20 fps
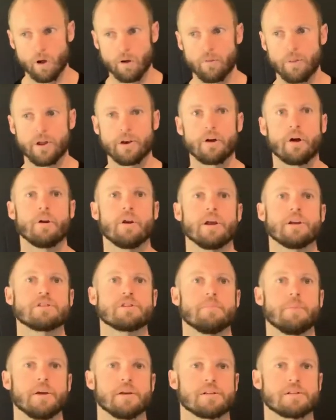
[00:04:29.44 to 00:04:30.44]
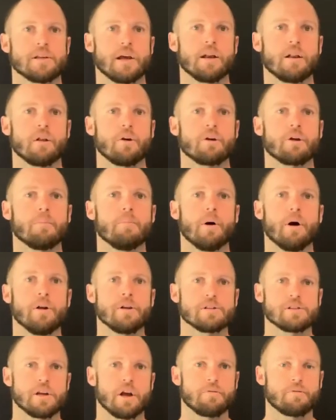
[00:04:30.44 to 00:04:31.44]
They don't need to be standalone
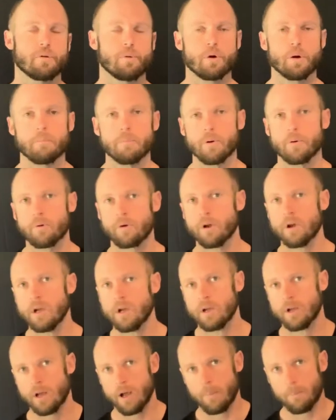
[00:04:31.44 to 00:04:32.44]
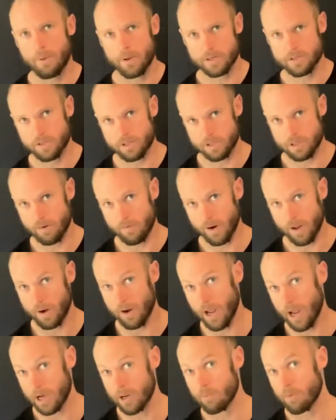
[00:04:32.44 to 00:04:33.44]
components. Now, if you want to build a business around
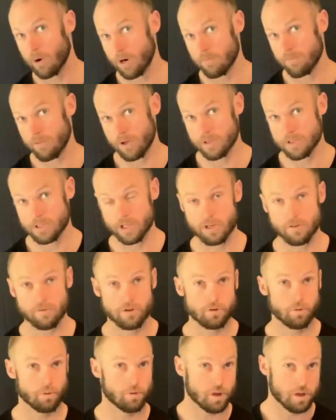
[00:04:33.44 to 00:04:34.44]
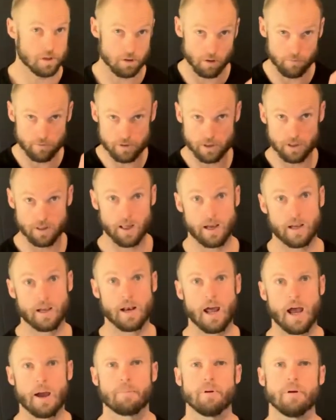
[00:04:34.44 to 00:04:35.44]
any one of those individual things, obviously that can
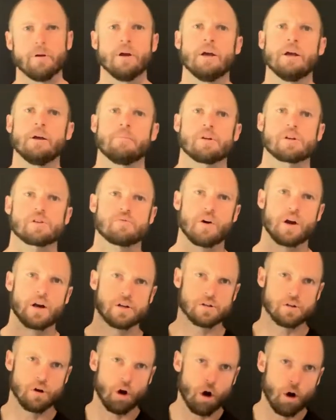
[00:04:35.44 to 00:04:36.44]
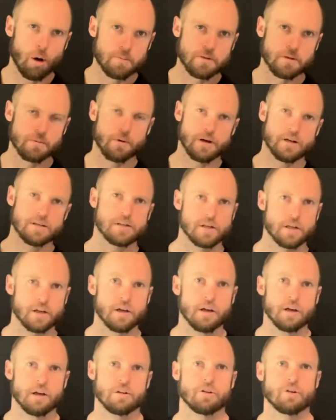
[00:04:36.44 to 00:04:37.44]
happen. But as far as optimizing
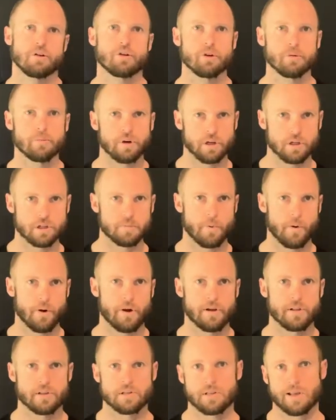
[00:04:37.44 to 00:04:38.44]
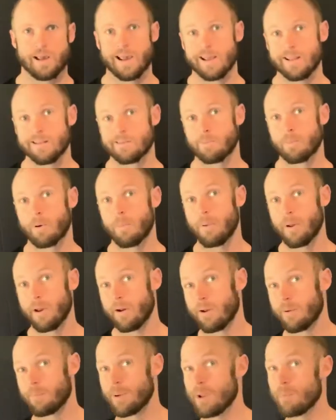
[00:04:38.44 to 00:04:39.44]
the human experience and
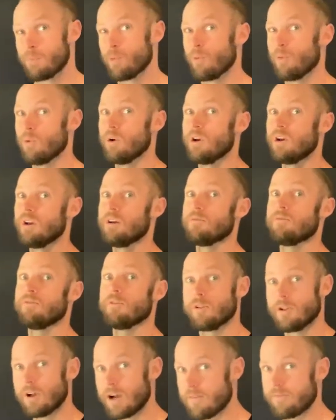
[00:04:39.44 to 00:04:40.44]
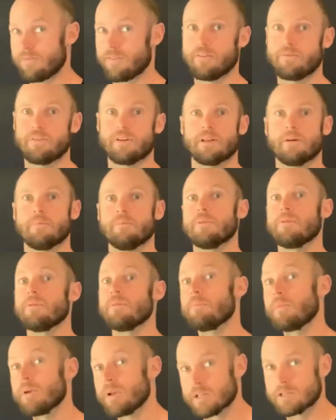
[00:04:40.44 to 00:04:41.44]
preparing people for life, giving them the
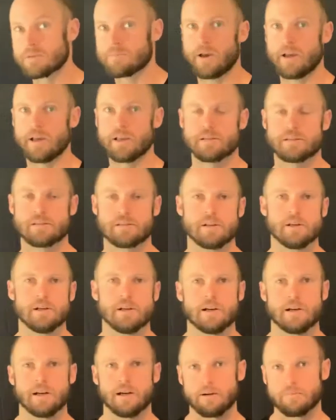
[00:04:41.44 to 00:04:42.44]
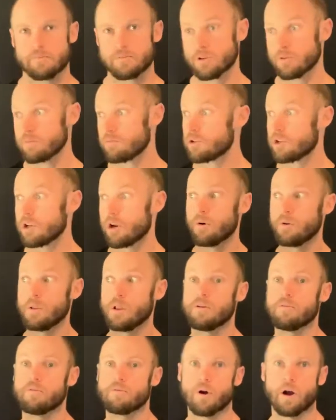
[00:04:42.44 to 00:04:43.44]
biggest base to go and
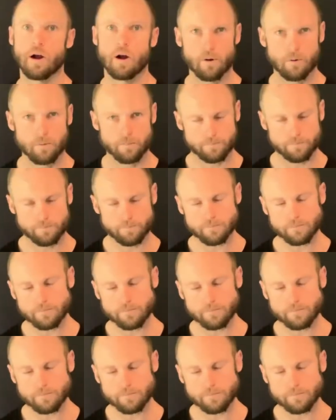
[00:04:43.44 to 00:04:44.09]
live well,